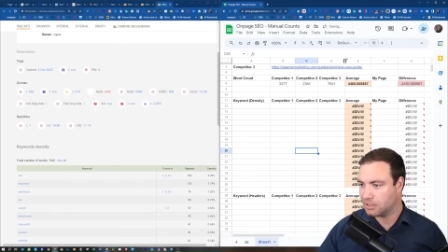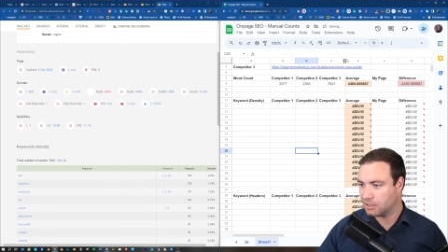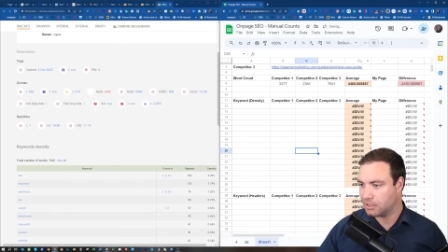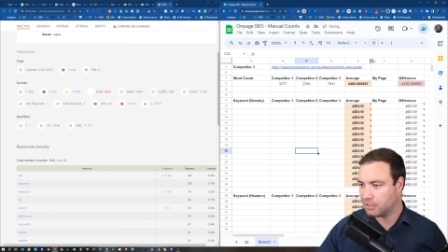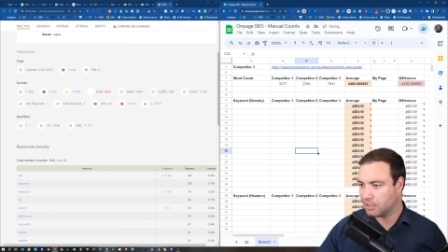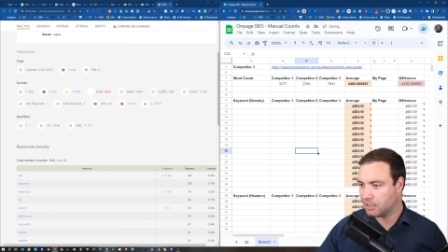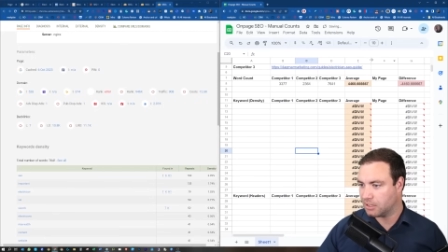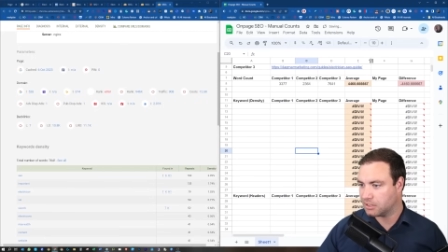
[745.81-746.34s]

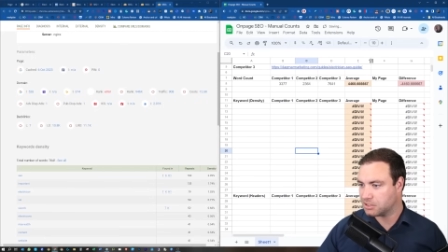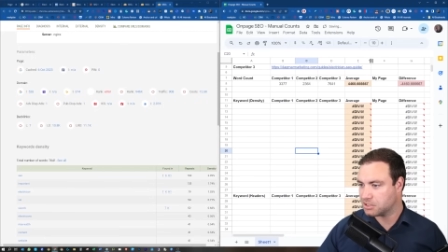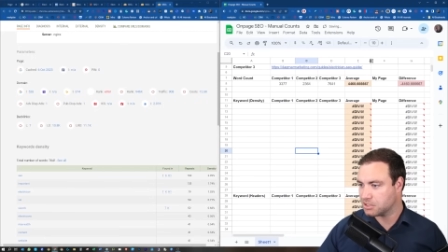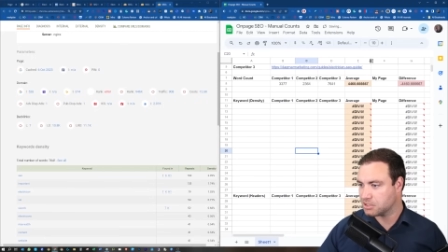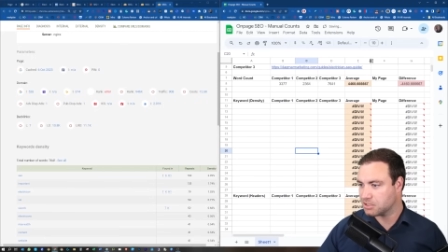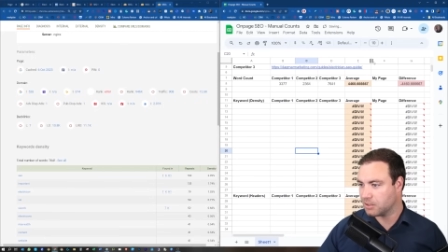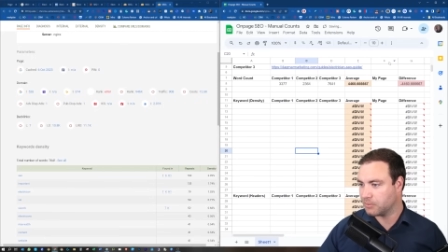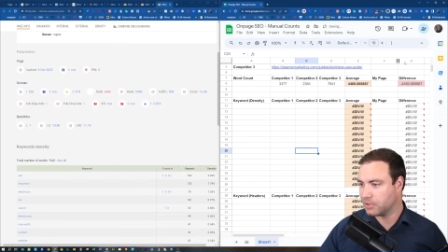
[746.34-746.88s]
Yeah, just
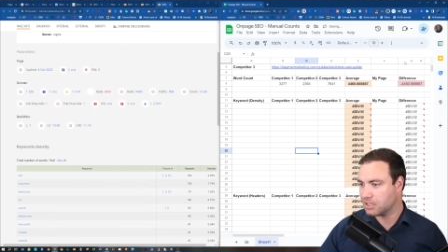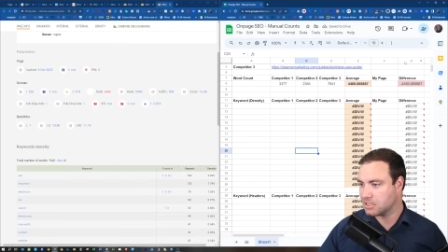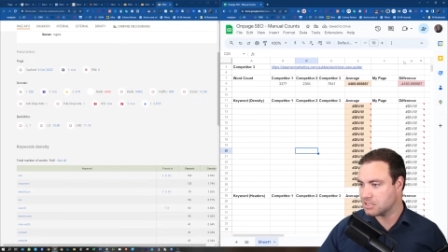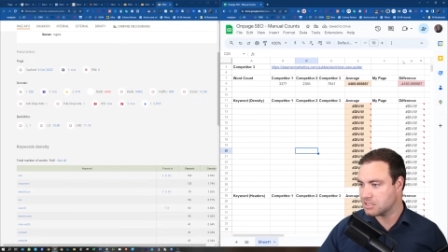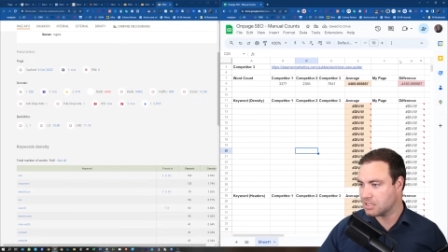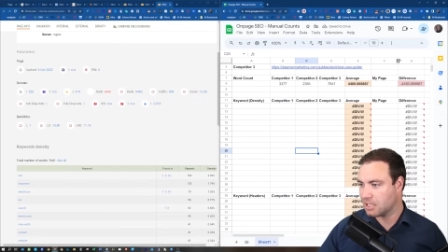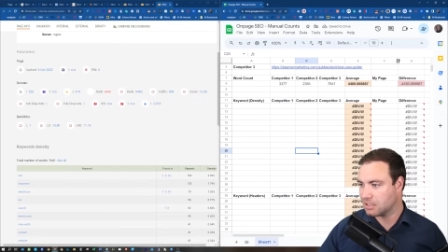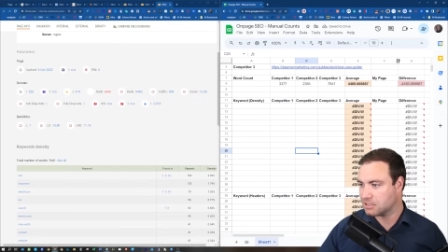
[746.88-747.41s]
so we can
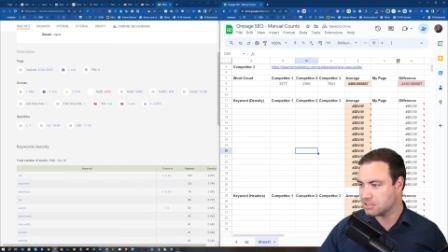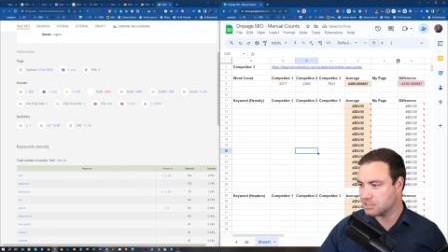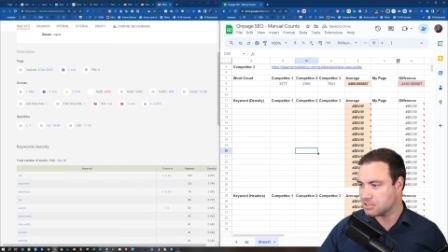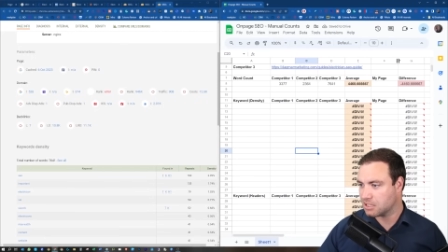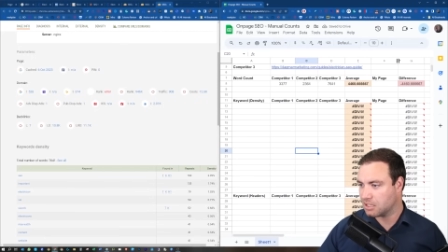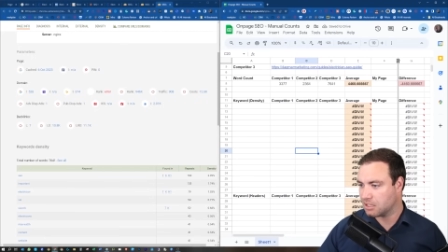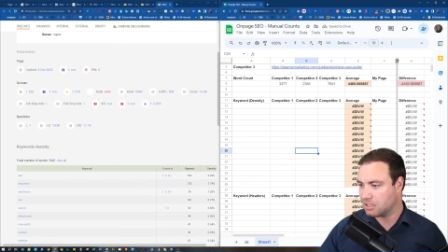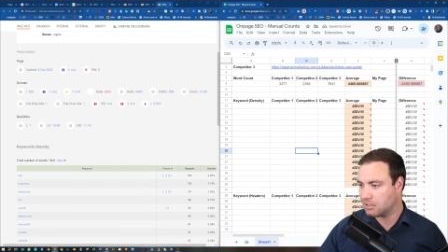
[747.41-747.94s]
start to
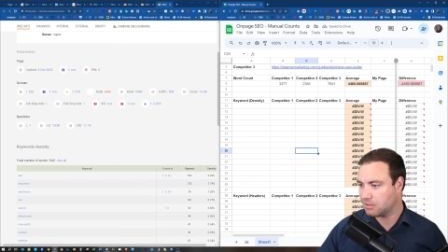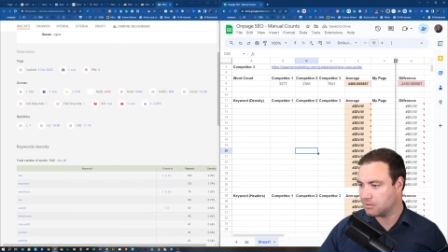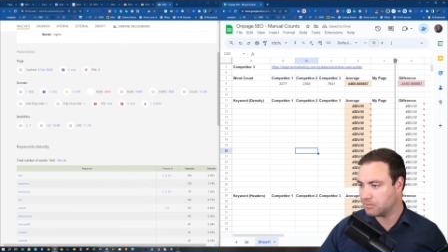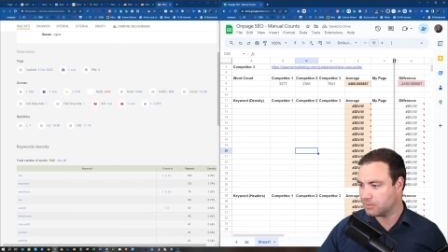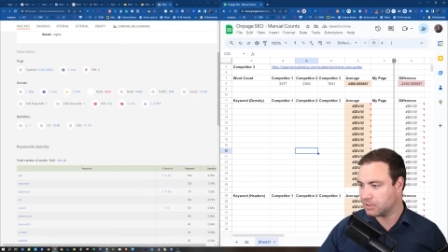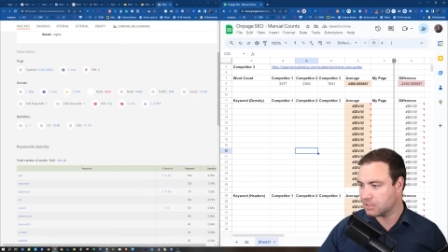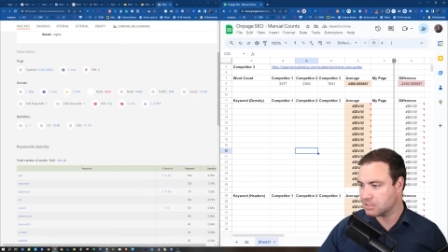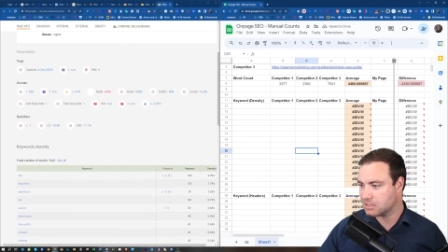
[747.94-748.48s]
see. We
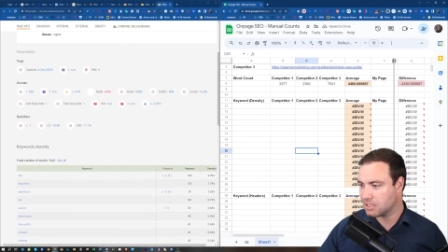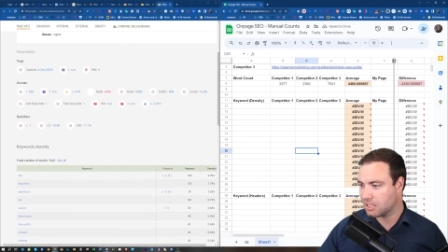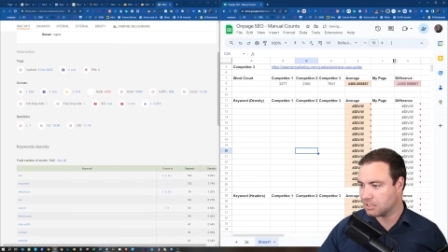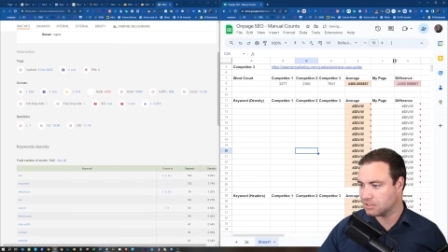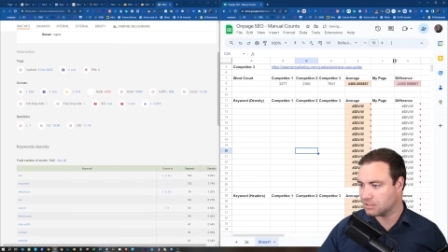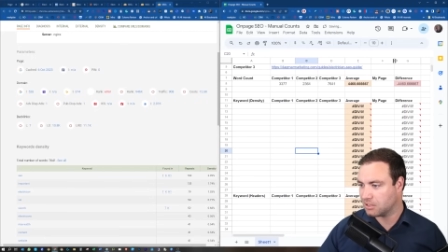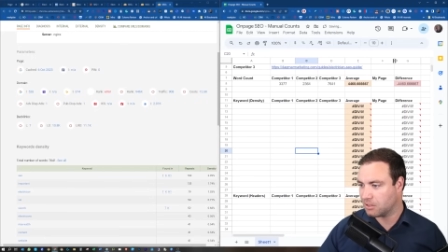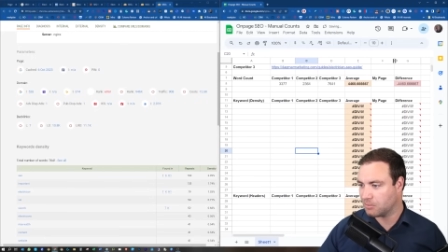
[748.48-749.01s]
can start
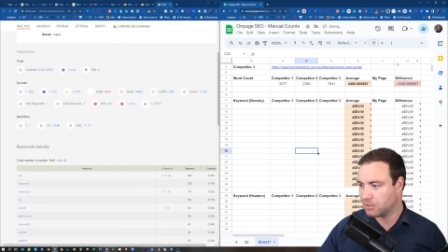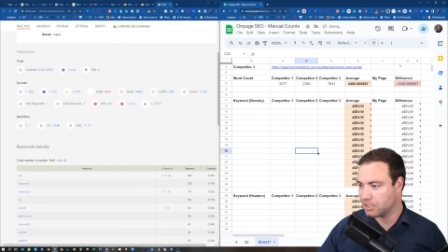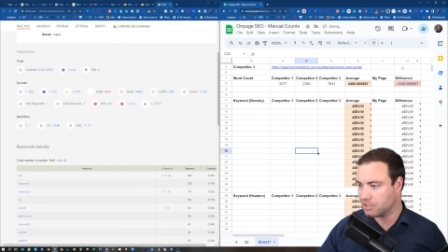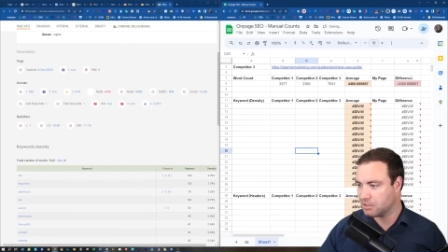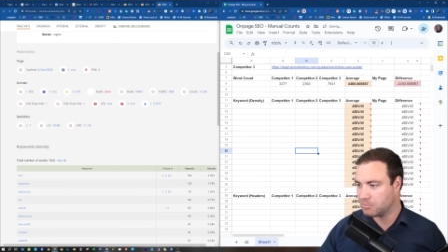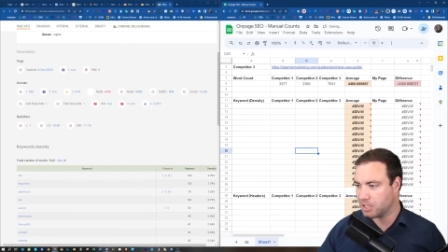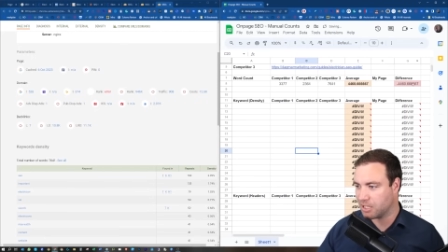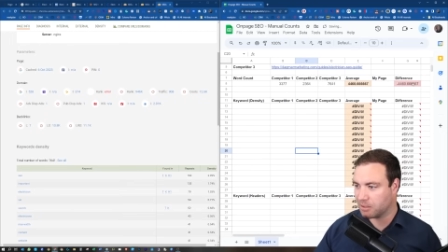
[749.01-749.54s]
to, I want you to
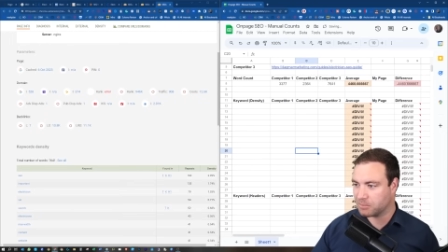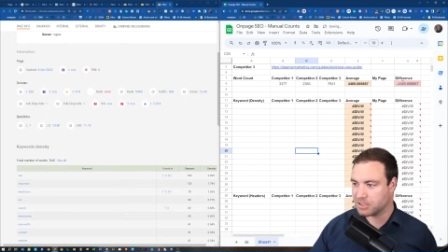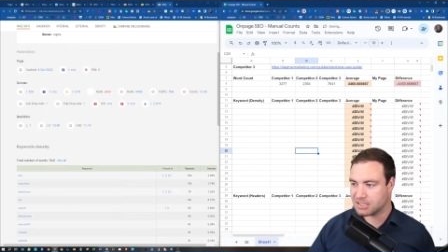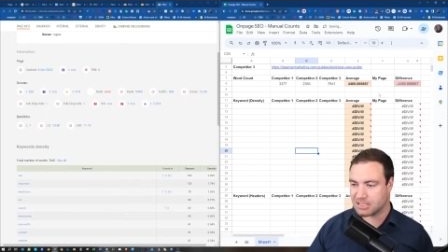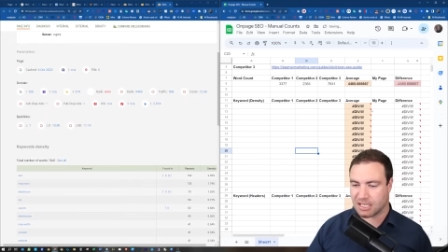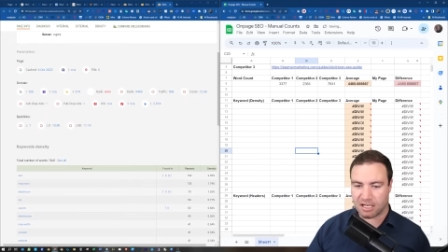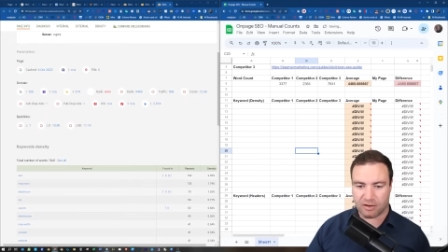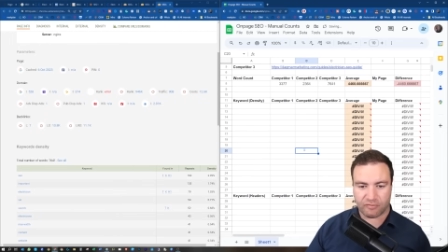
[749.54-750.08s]
be able to
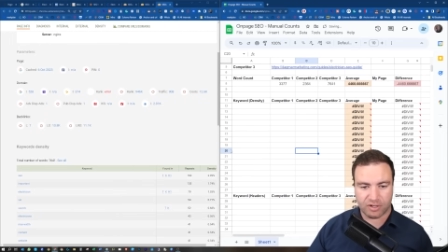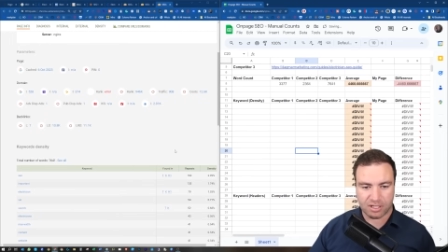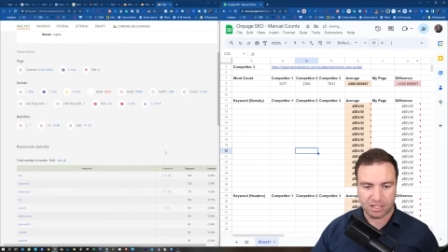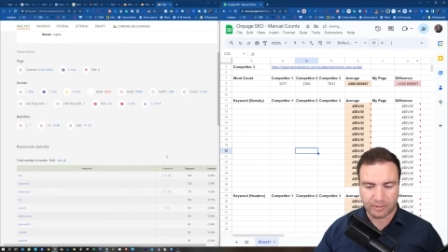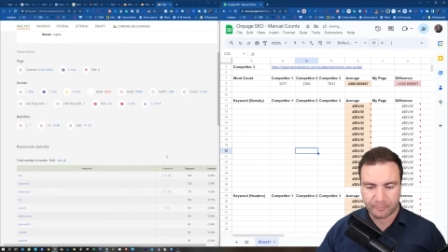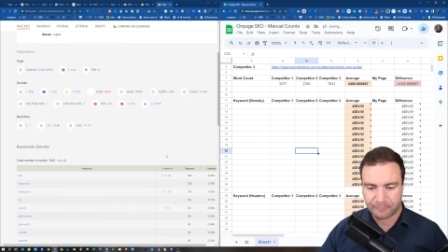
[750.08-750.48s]
see everything.